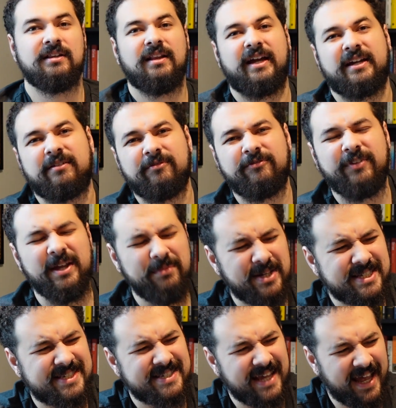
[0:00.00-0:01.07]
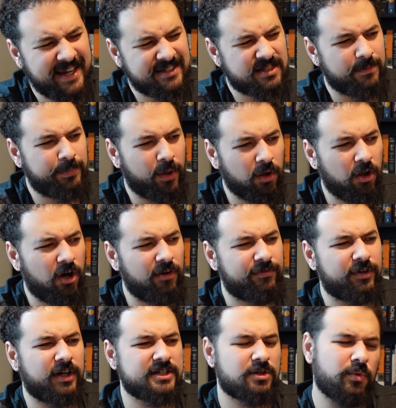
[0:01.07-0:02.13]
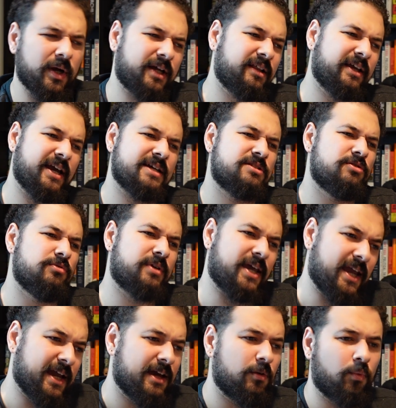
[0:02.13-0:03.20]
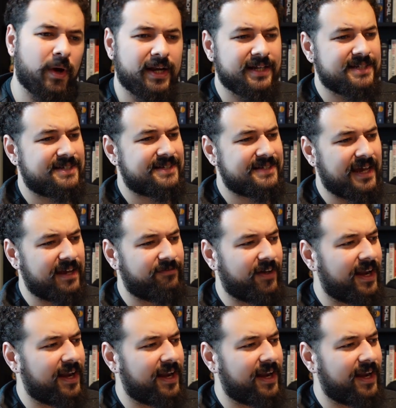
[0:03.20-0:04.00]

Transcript: Like FEMA said to pull over as quickly as you can when it's safe.